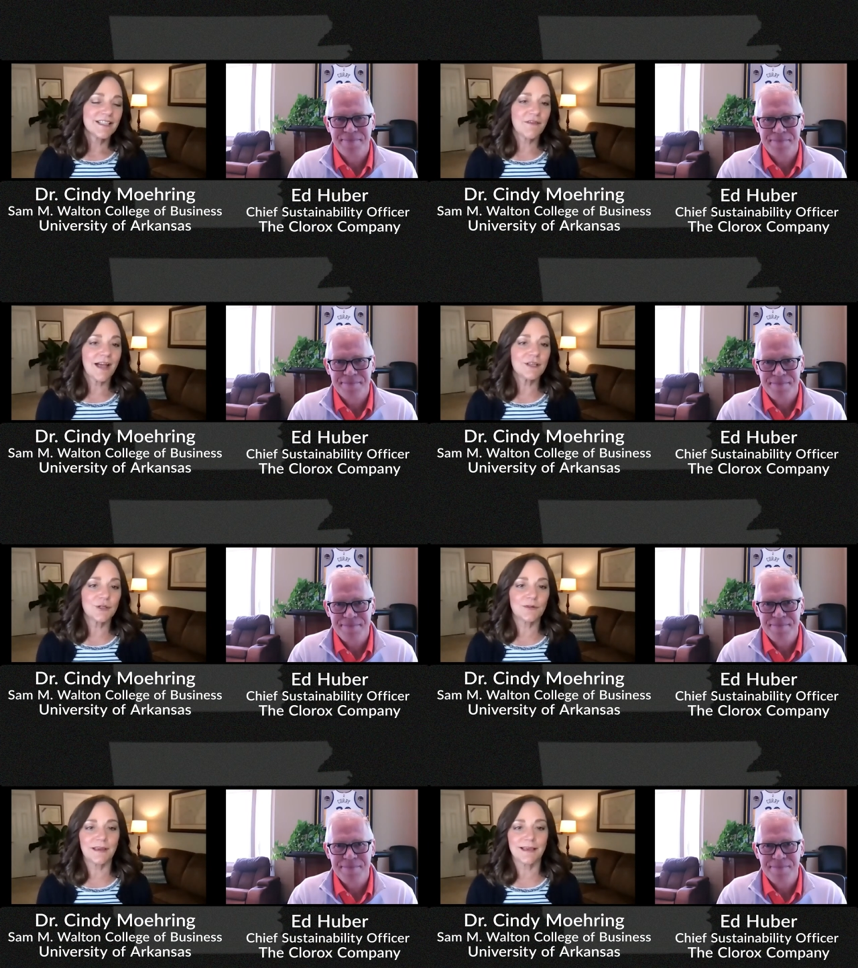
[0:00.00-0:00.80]
Speaker 1: It's fine to
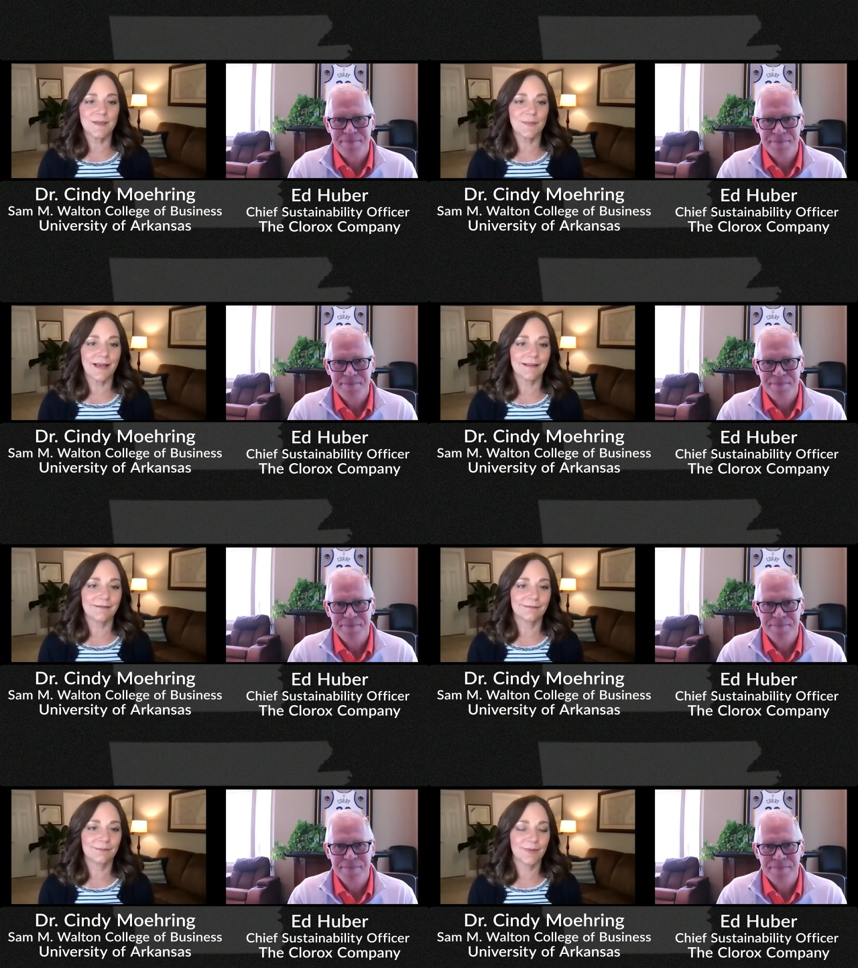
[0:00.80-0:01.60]
do things,
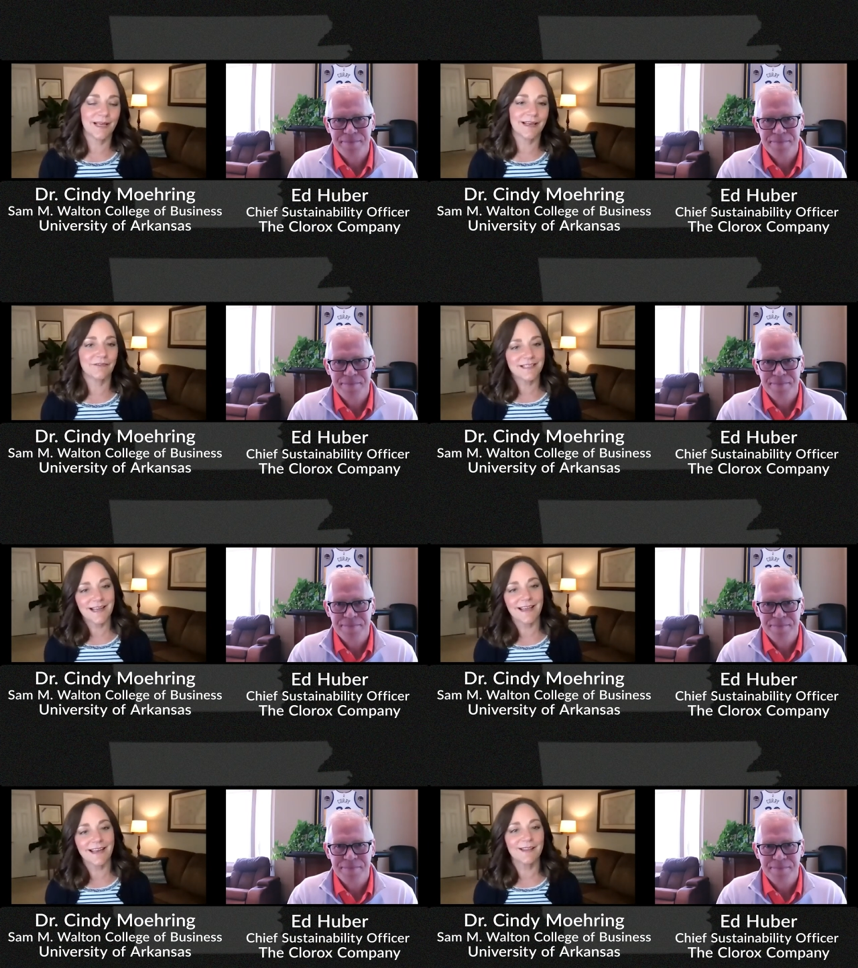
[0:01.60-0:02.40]
but But if
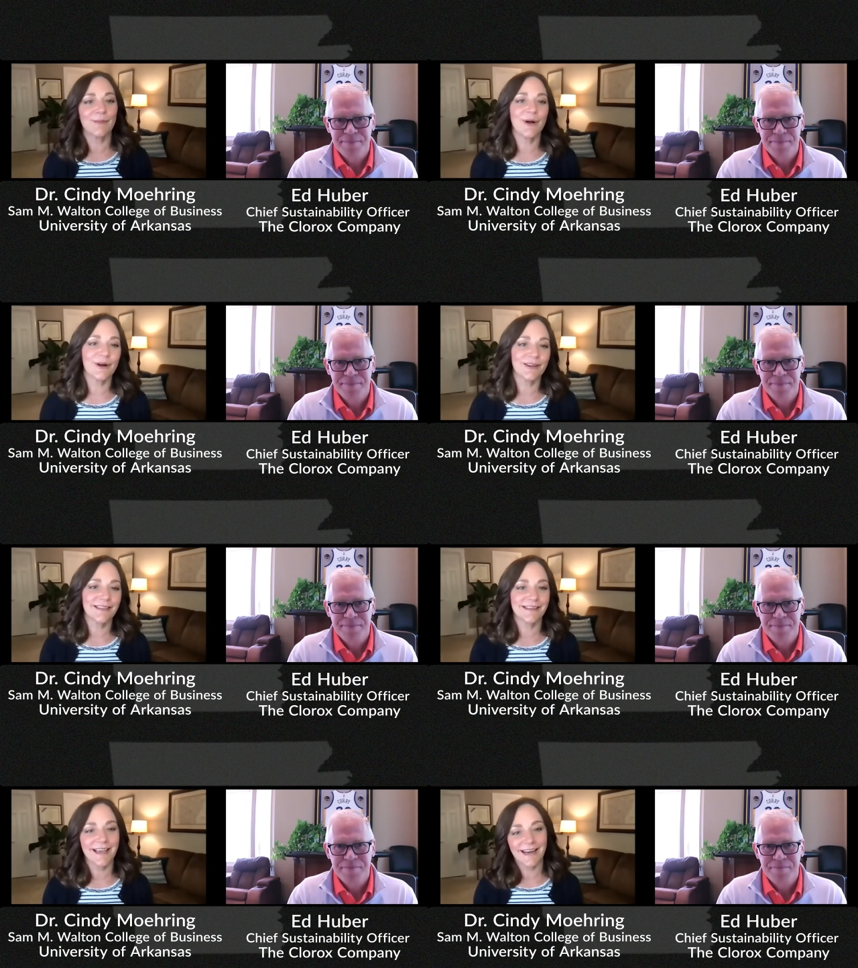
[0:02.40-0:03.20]
it's not hitting the
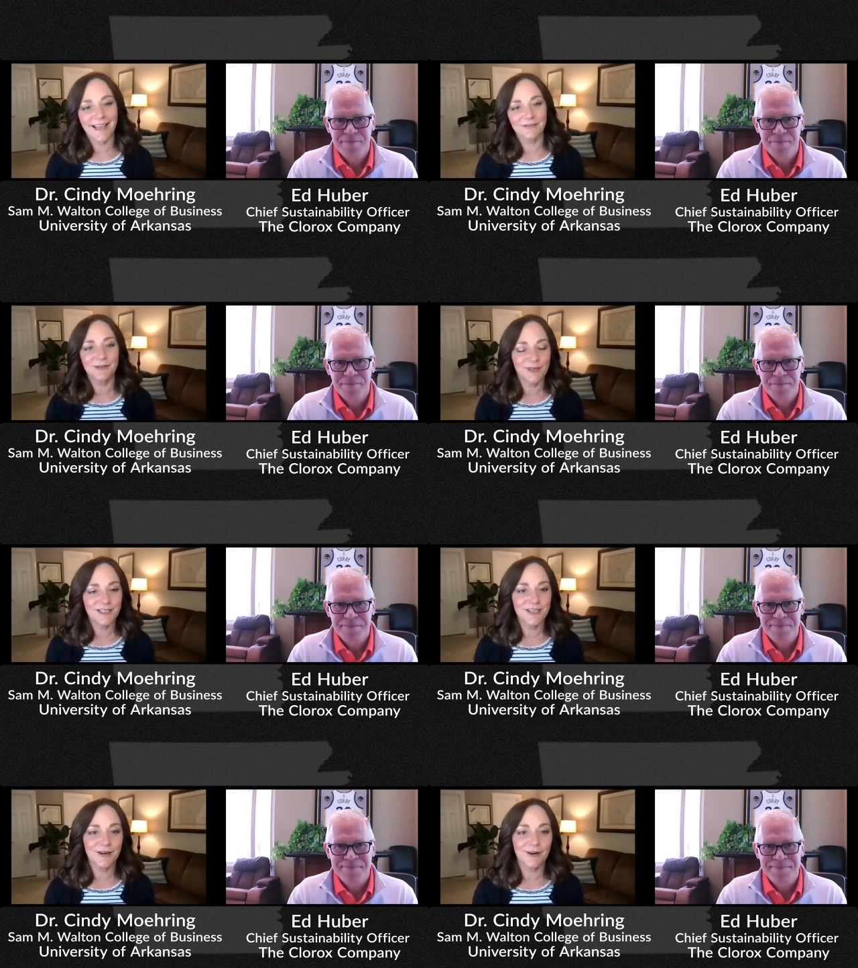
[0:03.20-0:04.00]
mark, then you kind of have to
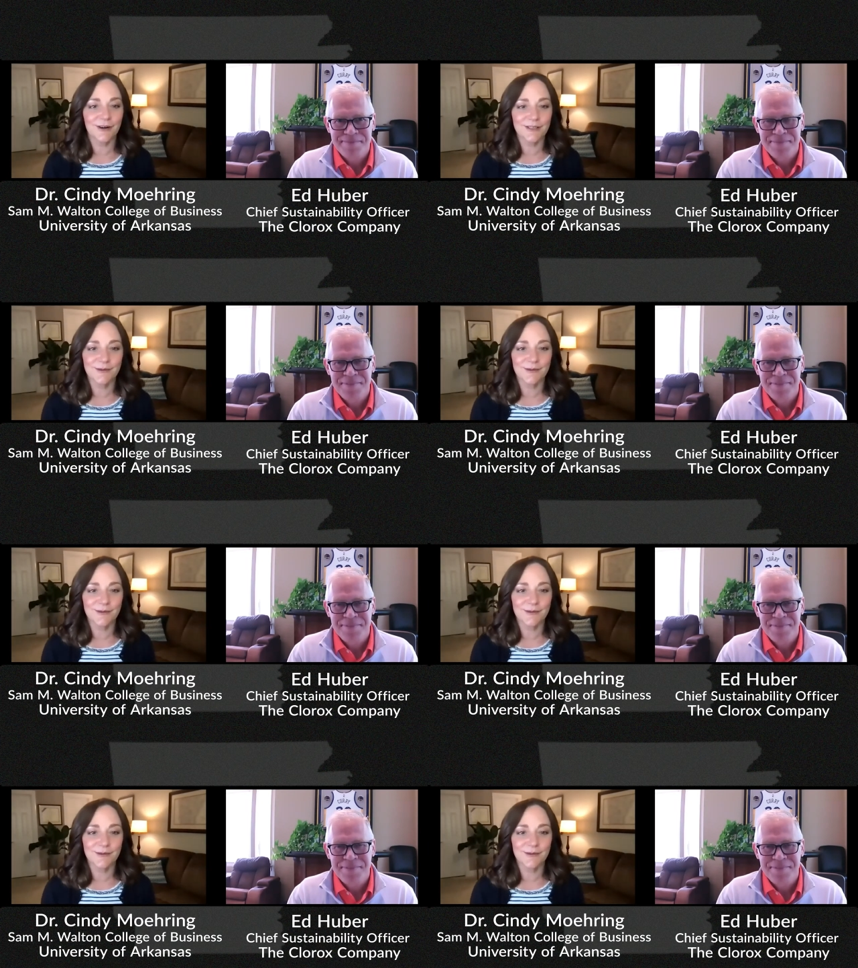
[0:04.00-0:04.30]
rejigger, as,